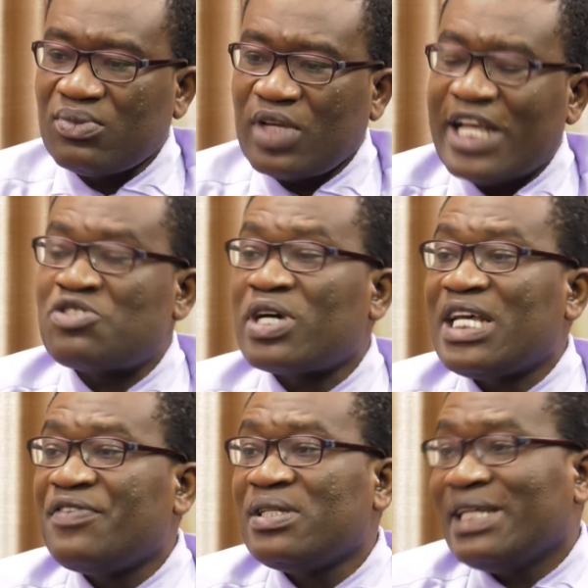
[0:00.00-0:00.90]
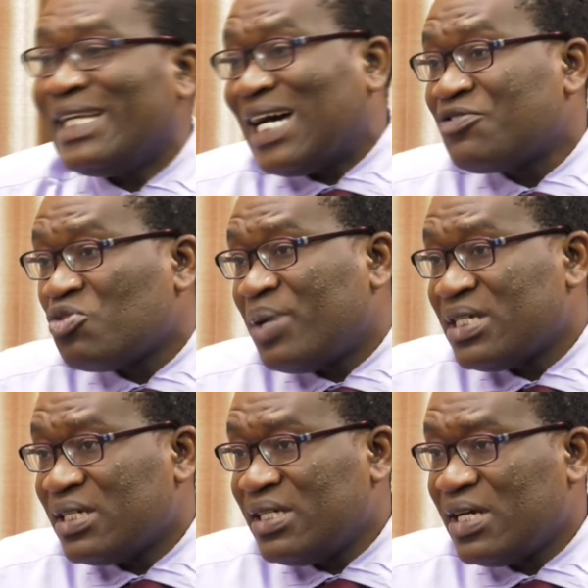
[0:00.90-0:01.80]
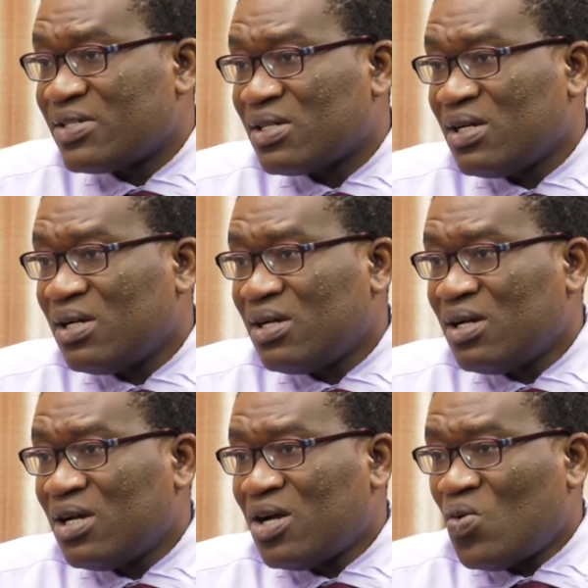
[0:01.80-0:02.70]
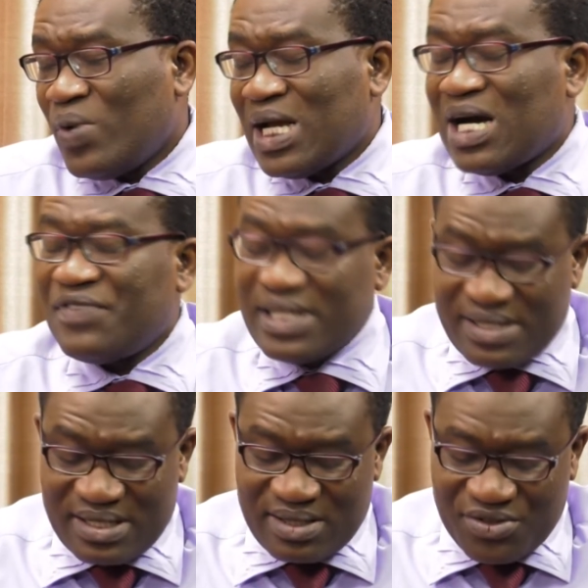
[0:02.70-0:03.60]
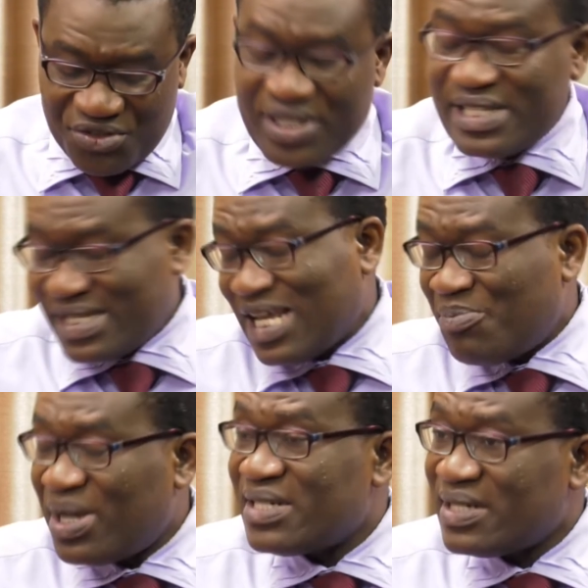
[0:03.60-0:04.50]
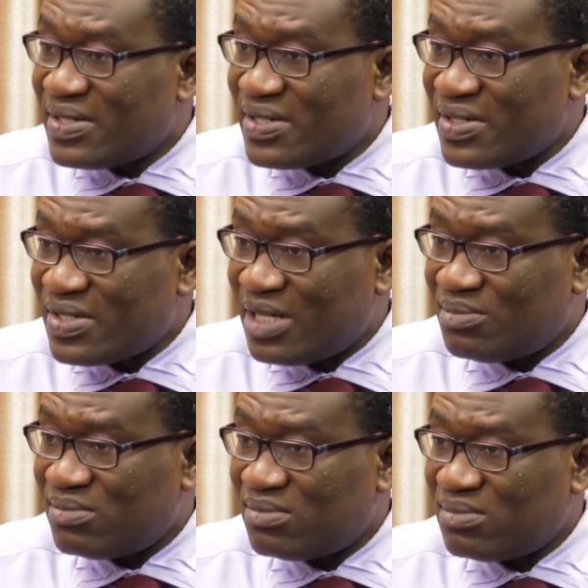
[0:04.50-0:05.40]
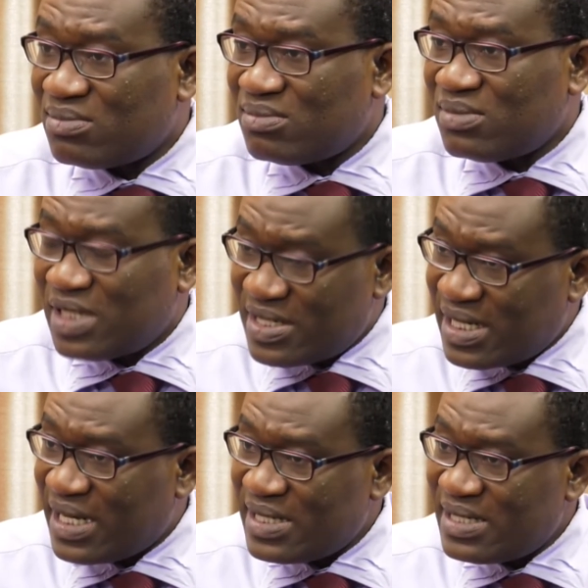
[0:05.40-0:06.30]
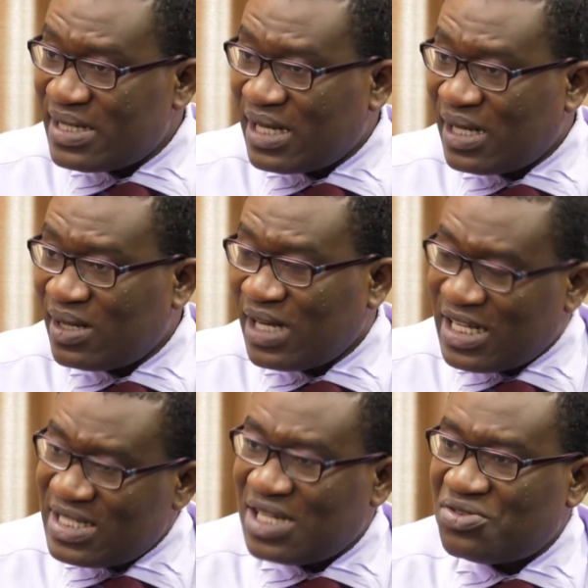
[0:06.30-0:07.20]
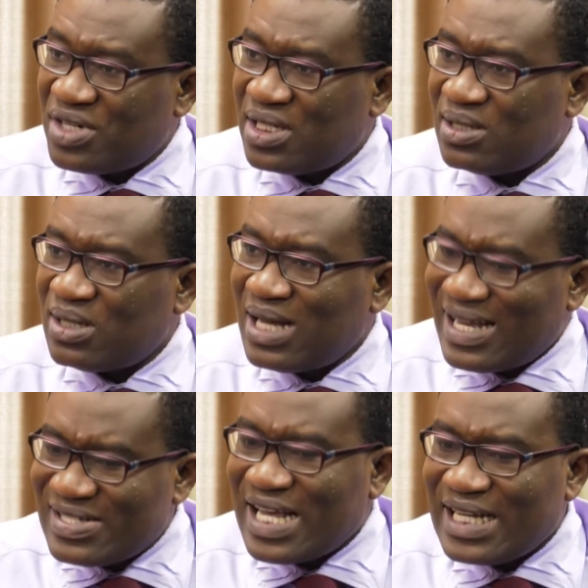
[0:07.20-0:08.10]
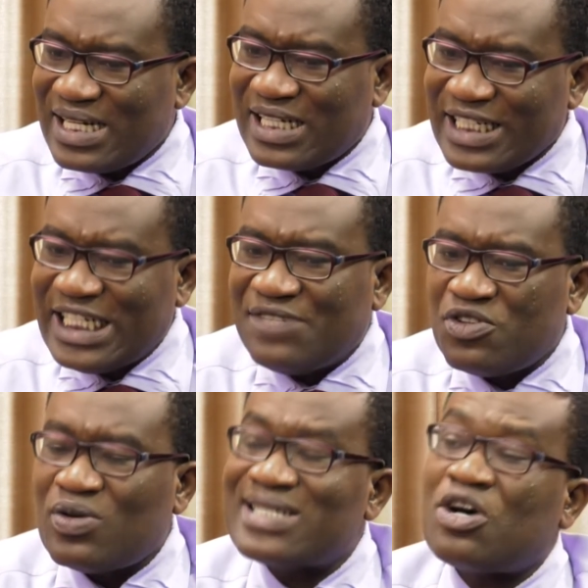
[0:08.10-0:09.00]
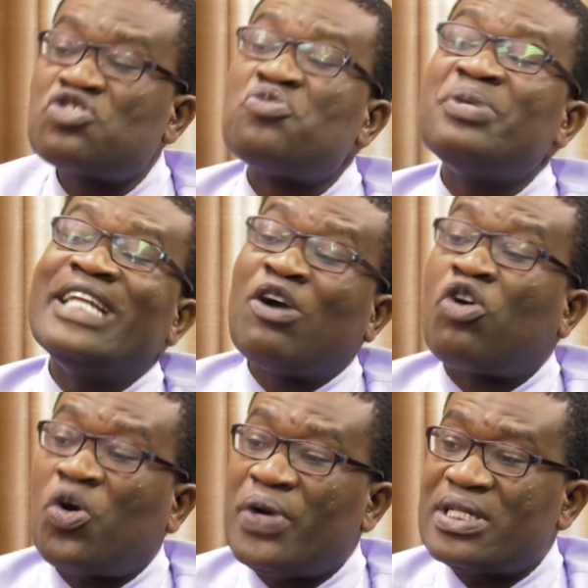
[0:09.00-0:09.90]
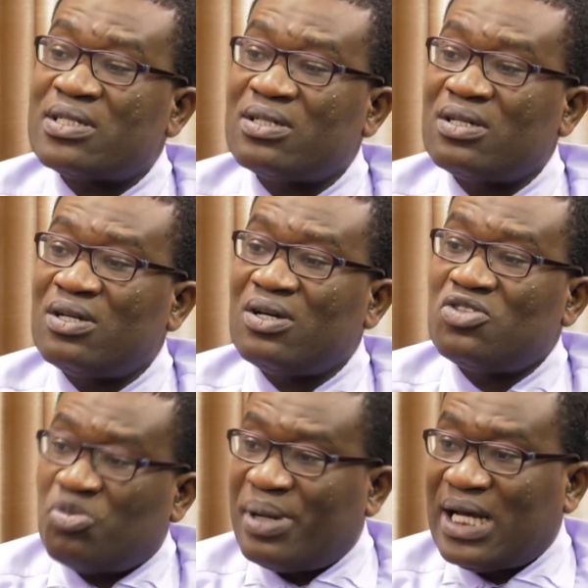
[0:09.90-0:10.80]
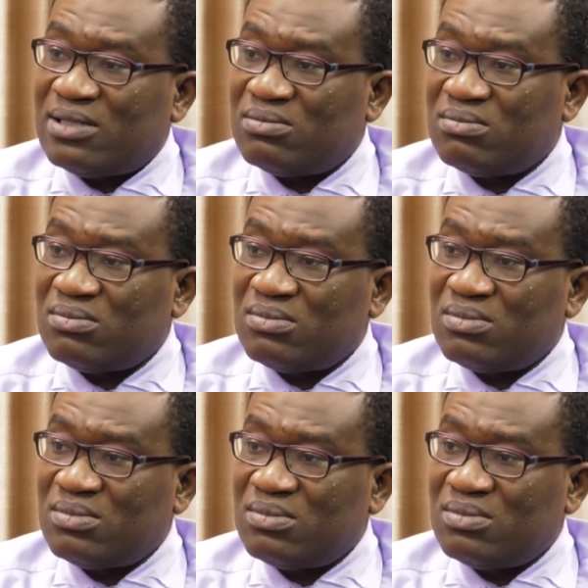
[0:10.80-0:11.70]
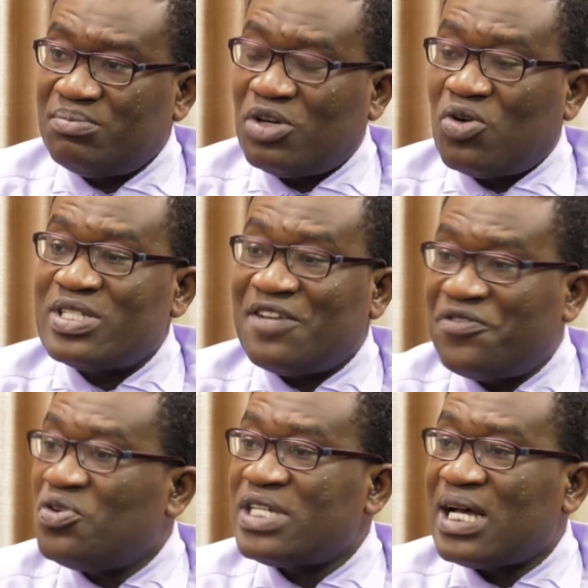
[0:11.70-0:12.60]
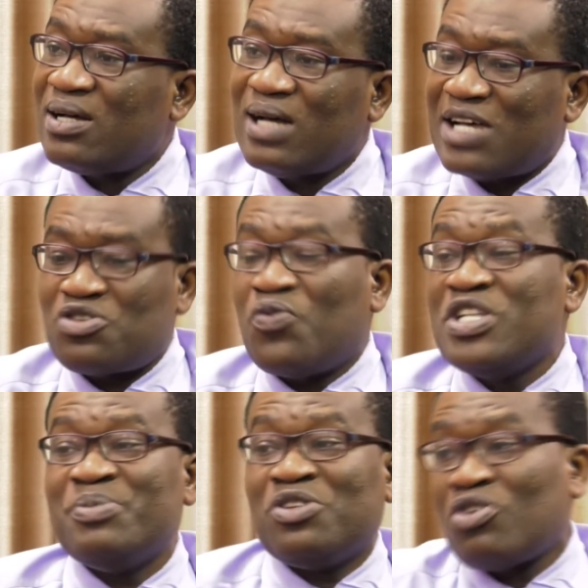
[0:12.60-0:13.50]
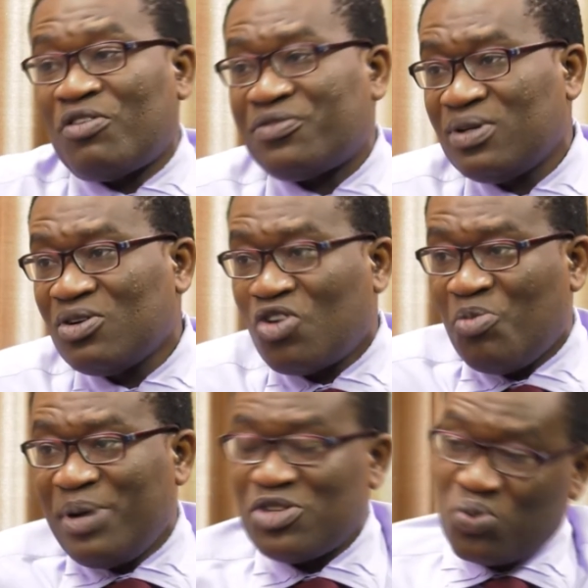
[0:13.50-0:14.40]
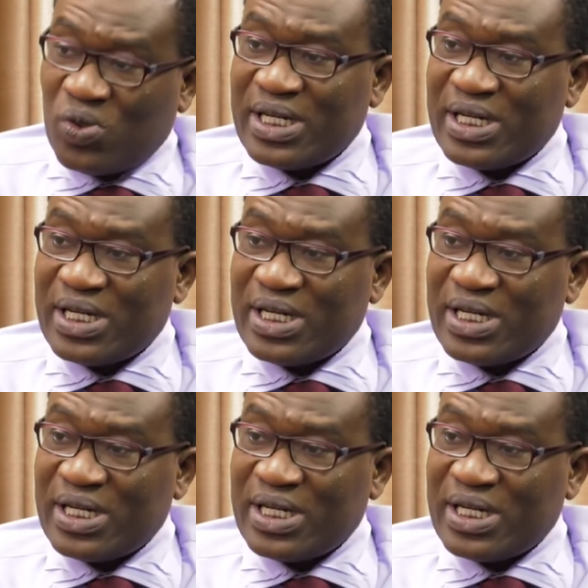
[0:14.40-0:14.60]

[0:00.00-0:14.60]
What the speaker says: is not giving enough to pensioners. We now have the three-tier pension system, the second tier and tier 3. Aside that, individuals are also being encouraged to plan, because the future has always been tough compared to what